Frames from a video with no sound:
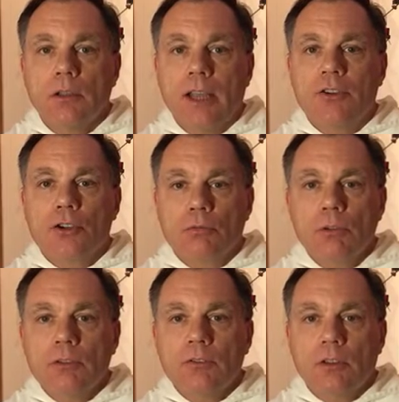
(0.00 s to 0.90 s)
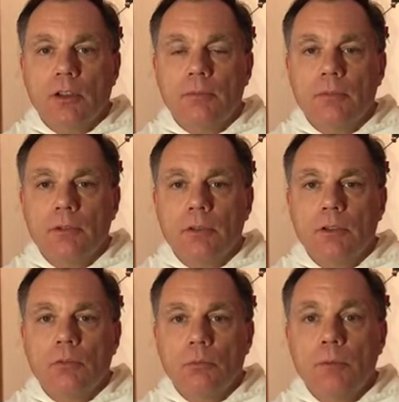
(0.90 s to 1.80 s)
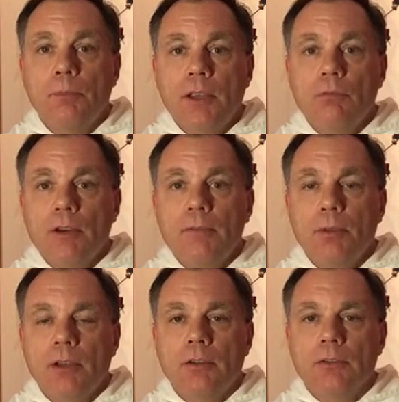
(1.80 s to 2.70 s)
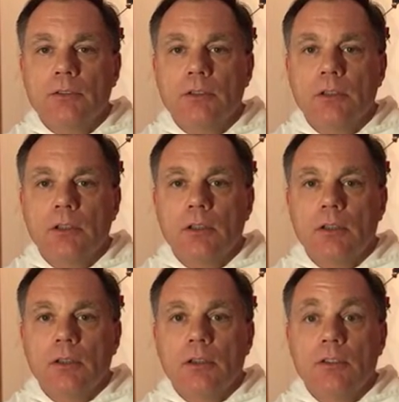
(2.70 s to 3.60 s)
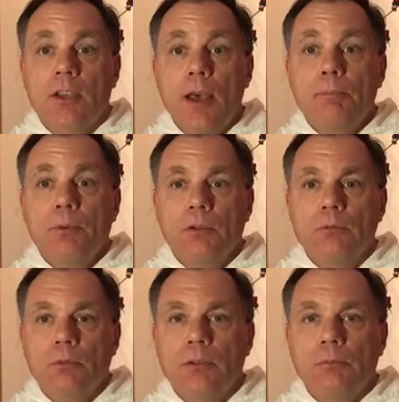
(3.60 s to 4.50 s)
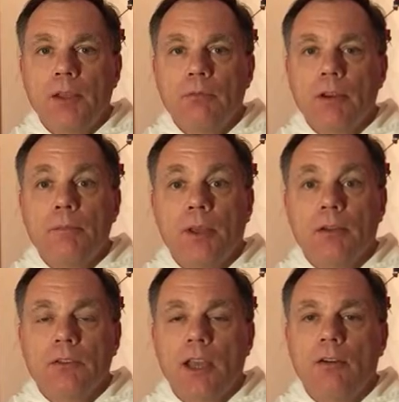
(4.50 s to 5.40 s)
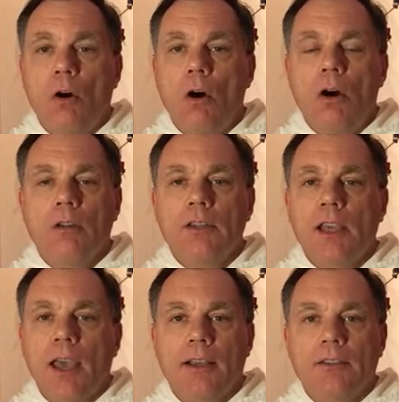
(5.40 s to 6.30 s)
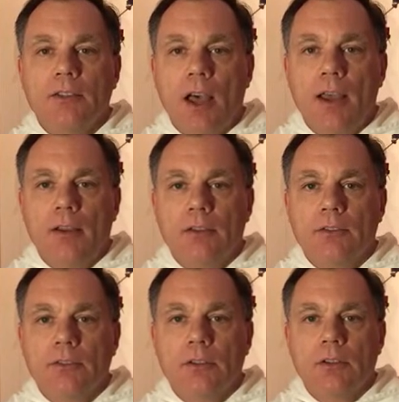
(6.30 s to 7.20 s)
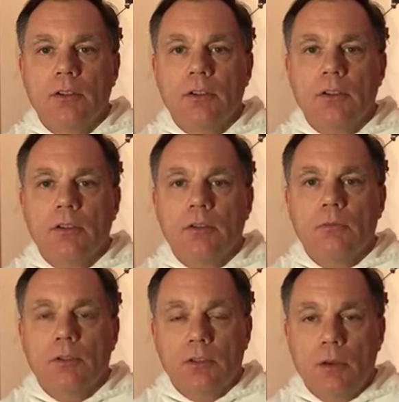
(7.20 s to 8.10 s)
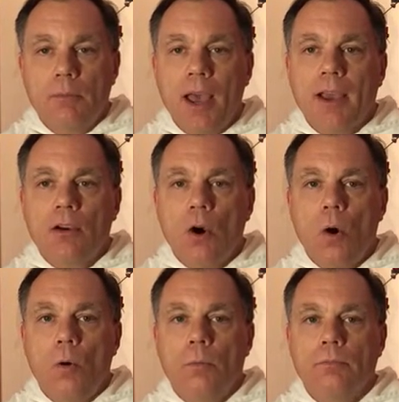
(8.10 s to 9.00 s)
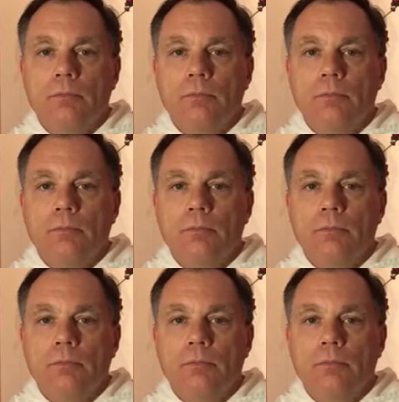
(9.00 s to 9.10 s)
that Jerusalem would be rebuilt, the temple would be rebuilt, and all the exiles would come back home.